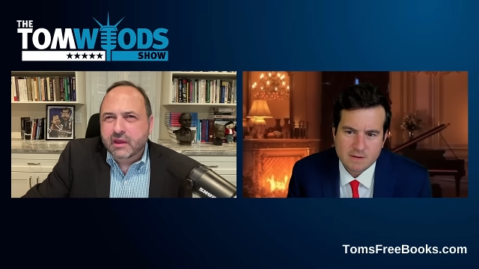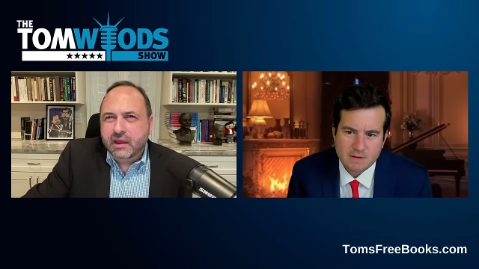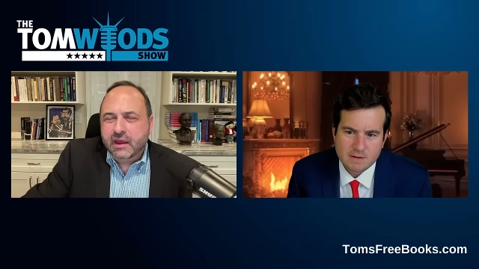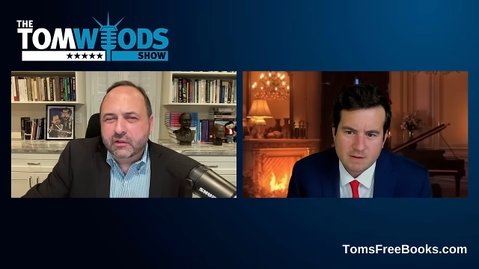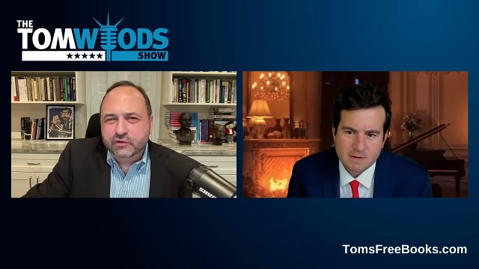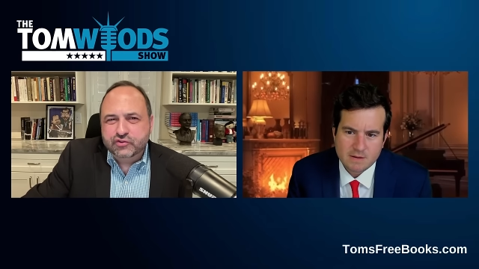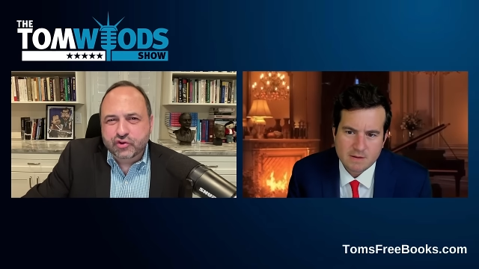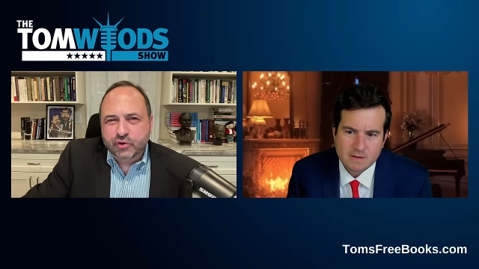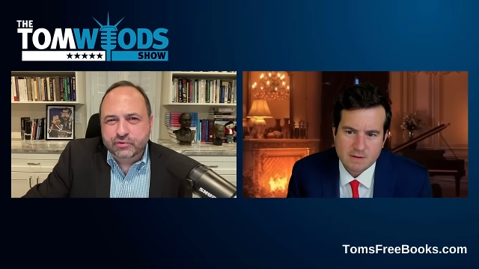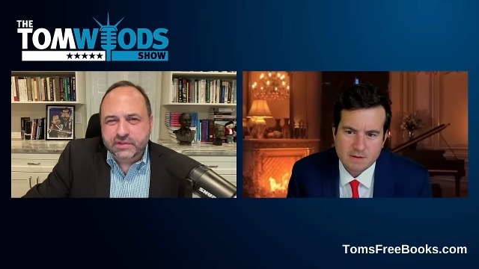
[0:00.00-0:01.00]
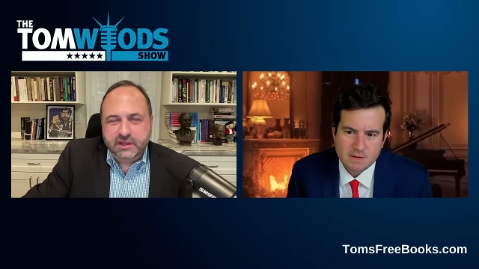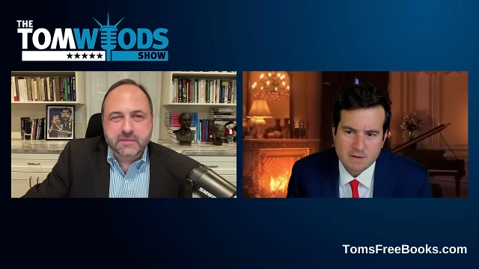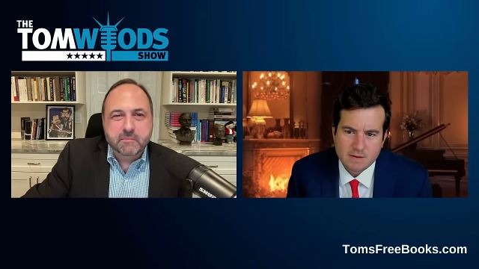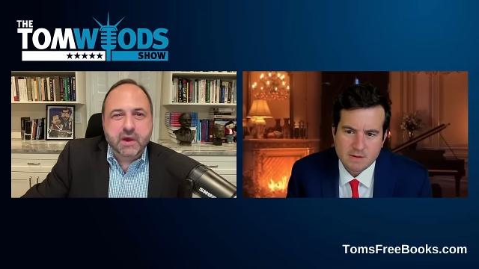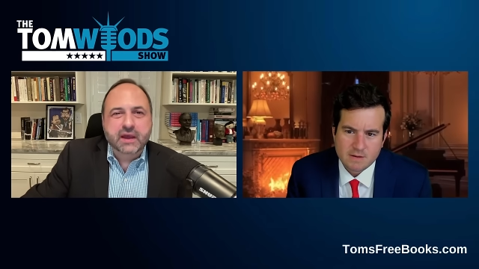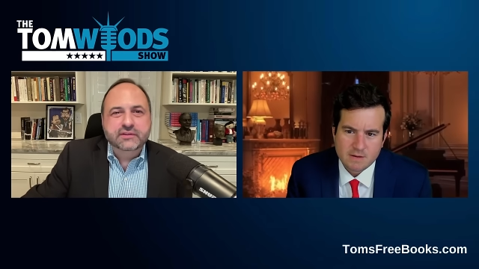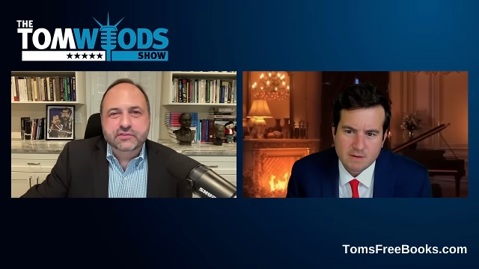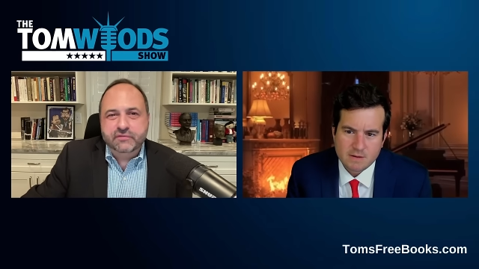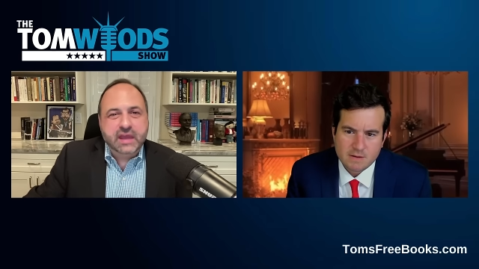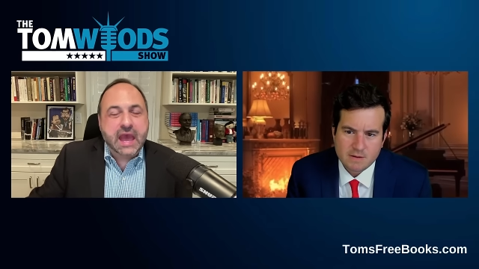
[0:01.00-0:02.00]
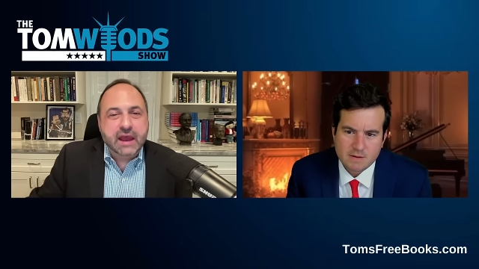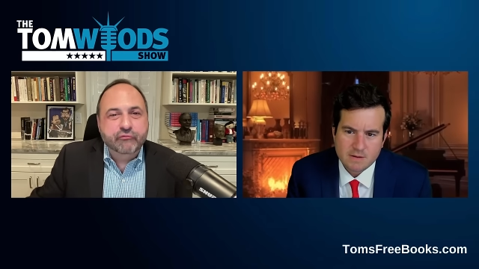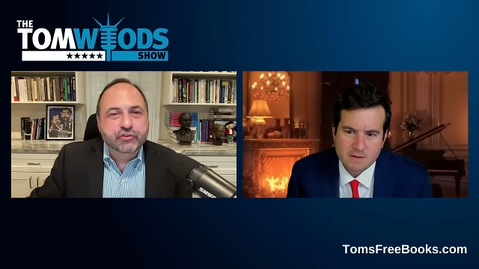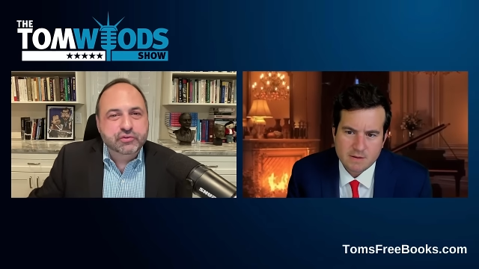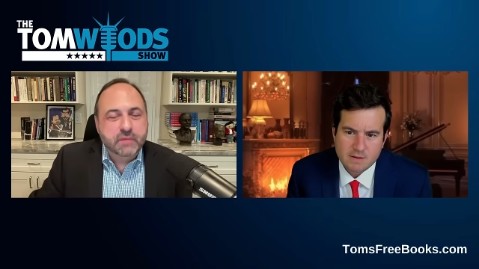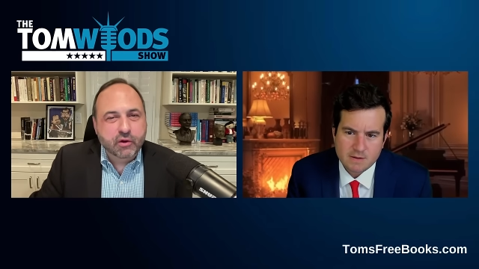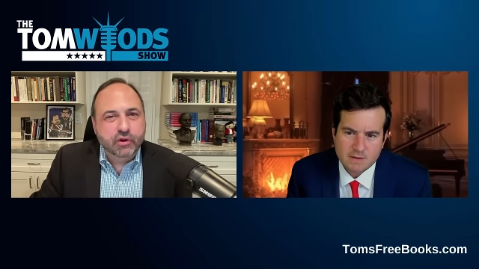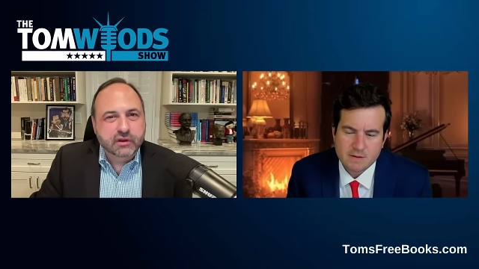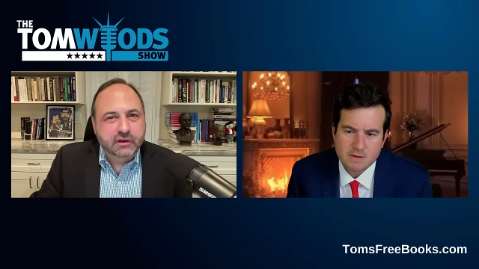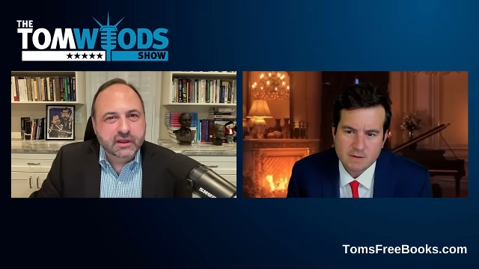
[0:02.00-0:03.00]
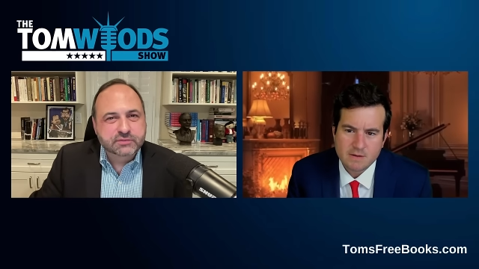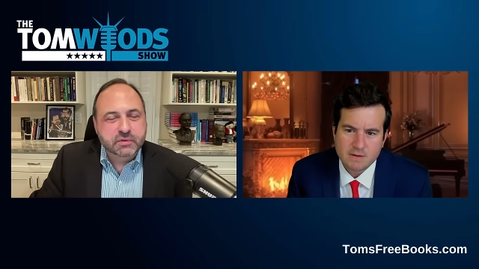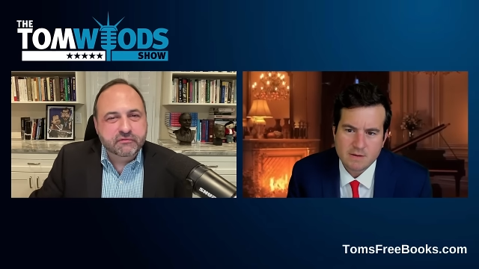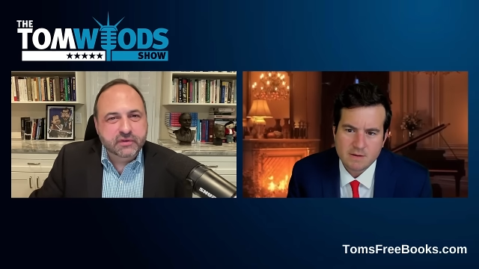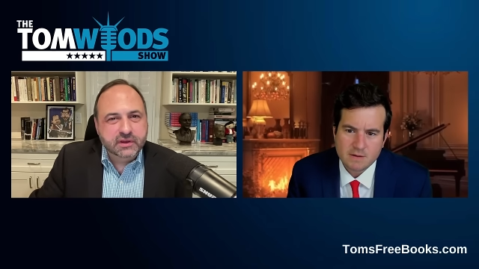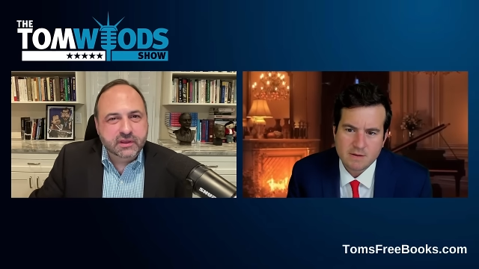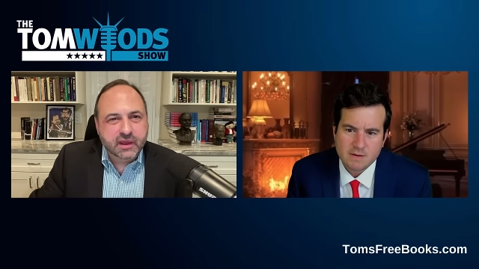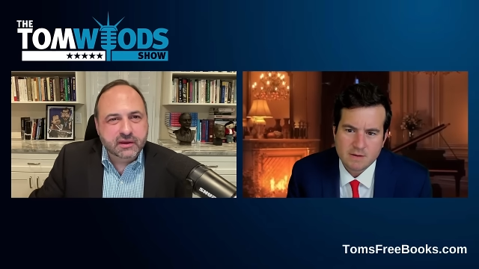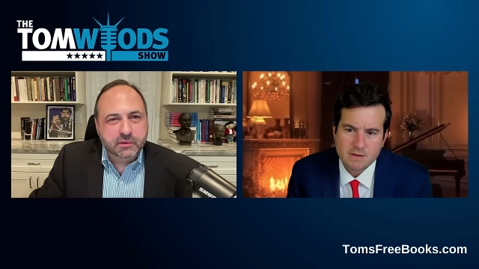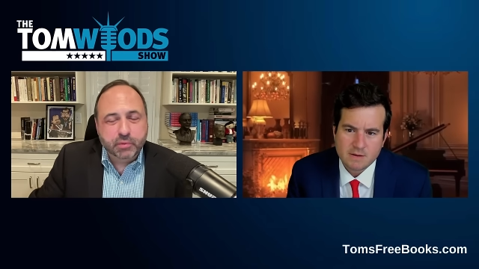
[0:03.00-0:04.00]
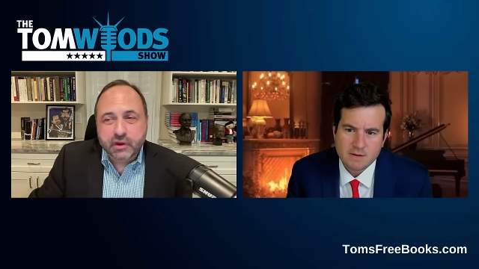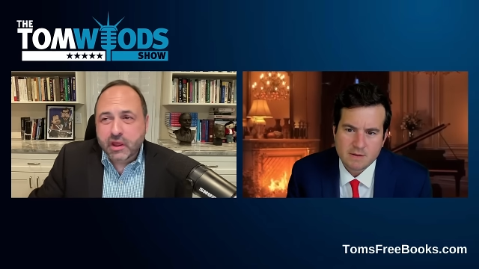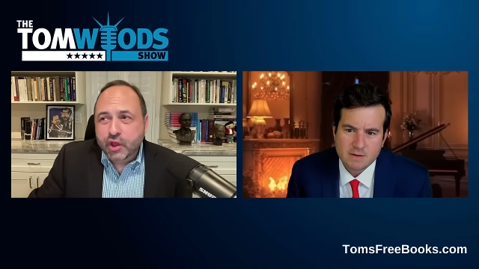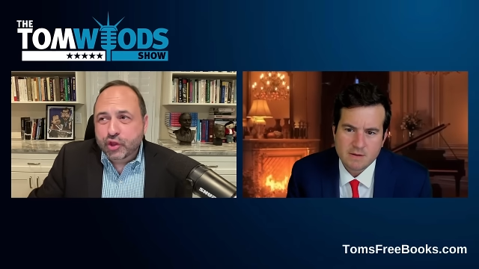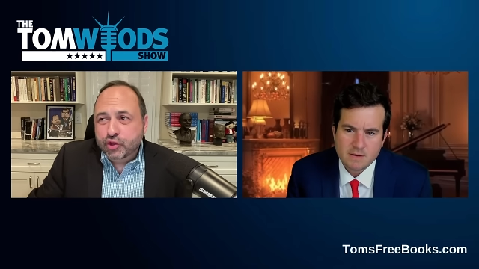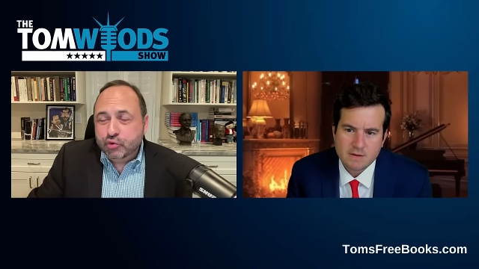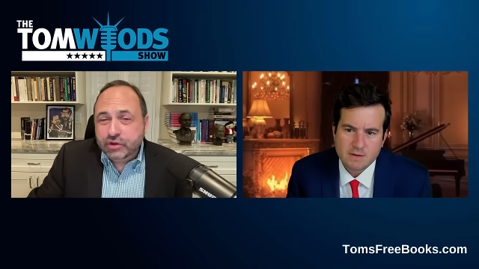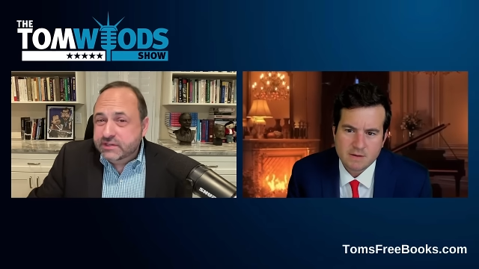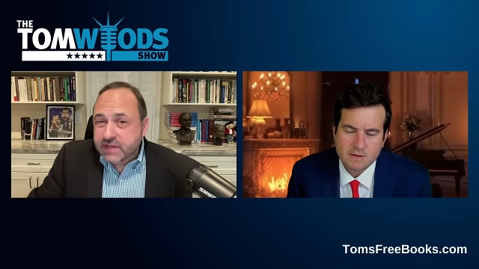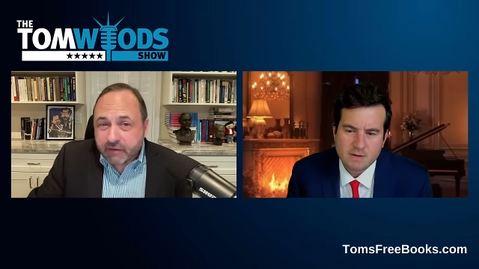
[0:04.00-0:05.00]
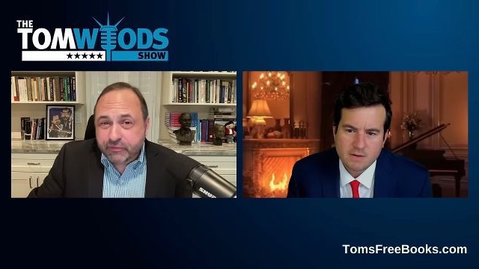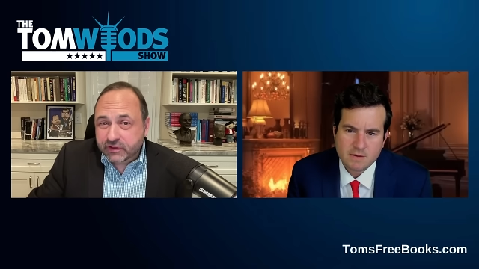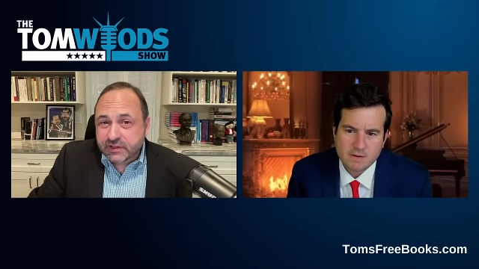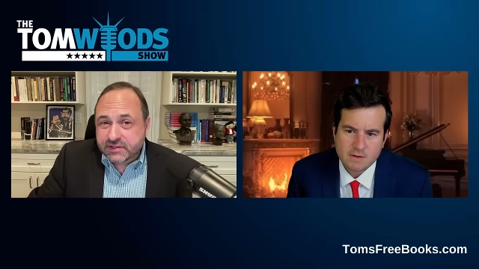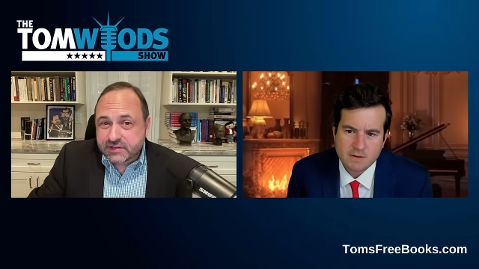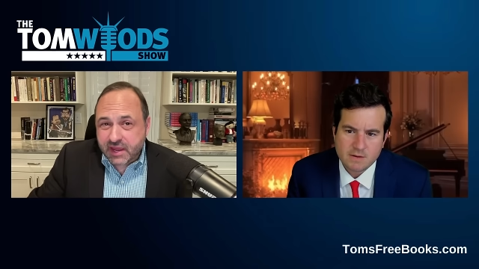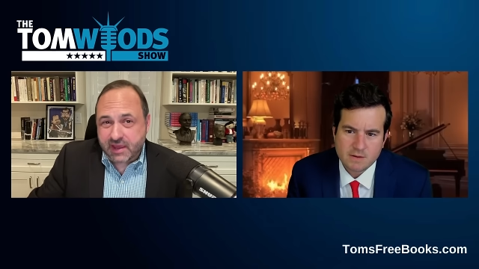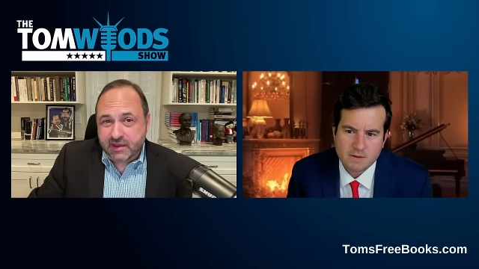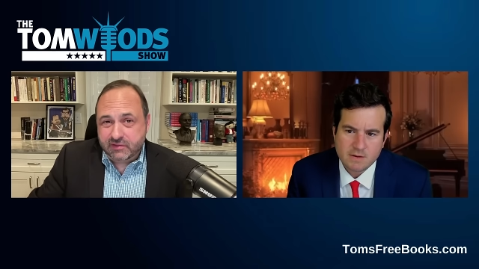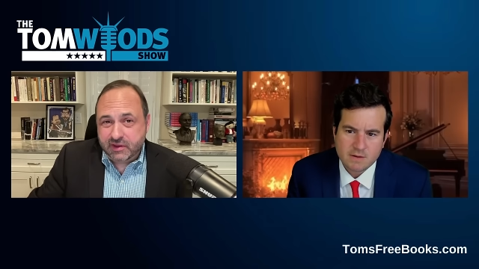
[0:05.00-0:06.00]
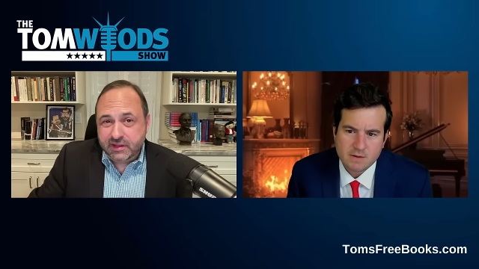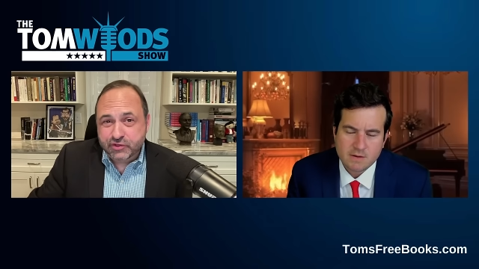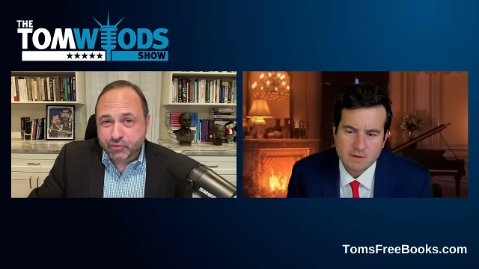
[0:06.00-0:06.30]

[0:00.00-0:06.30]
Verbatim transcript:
Speaker 1: Alex Jones, like in the minds of the average American, has been vindicated, but you could definitely say that his